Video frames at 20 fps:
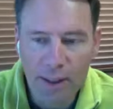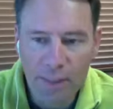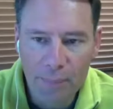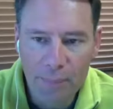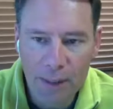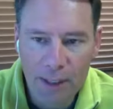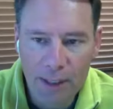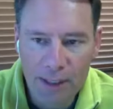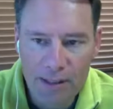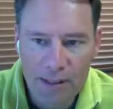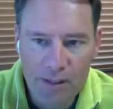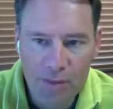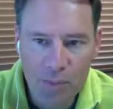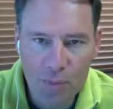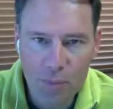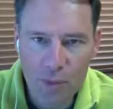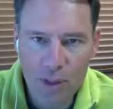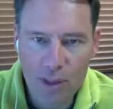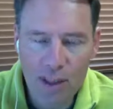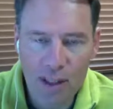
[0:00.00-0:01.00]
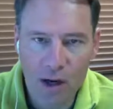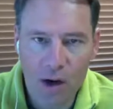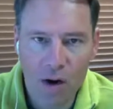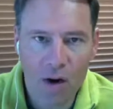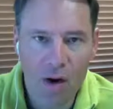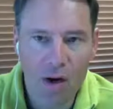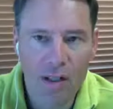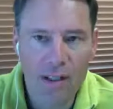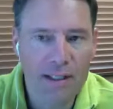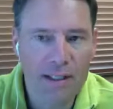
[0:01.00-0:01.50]
because it's really
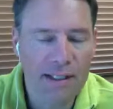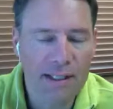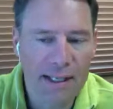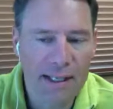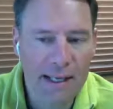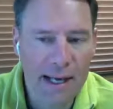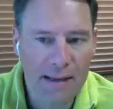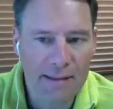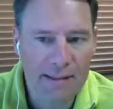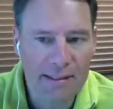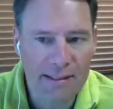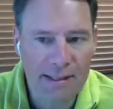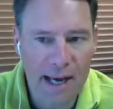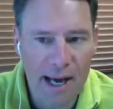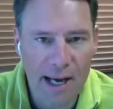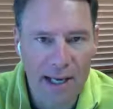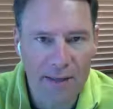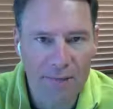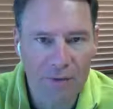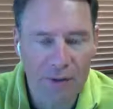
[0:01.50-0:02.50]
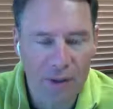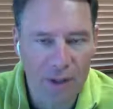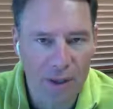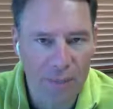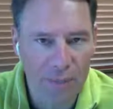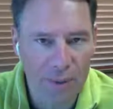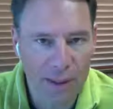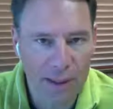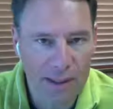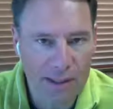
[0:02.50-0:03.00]
hard to get outside of your
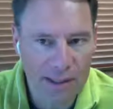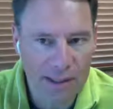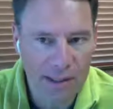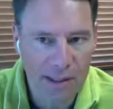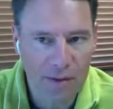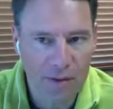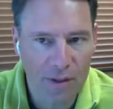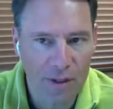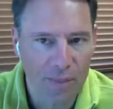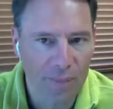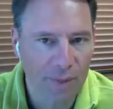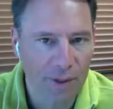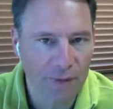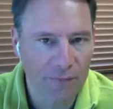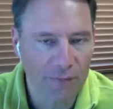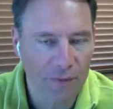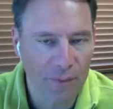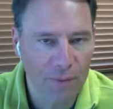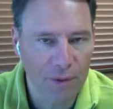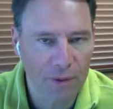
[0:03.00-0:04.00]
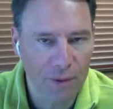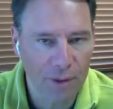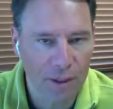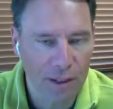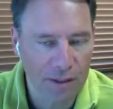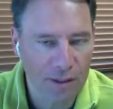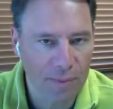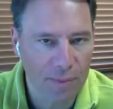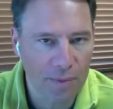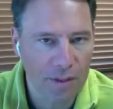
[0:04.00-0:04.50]
company and see your company from your
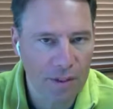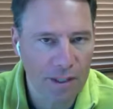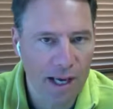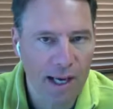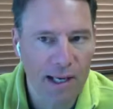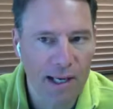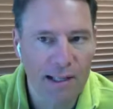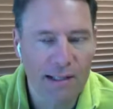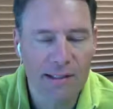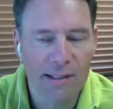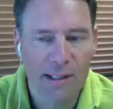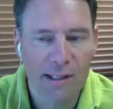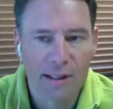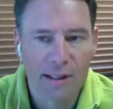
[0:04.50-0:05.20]
customer's eyes.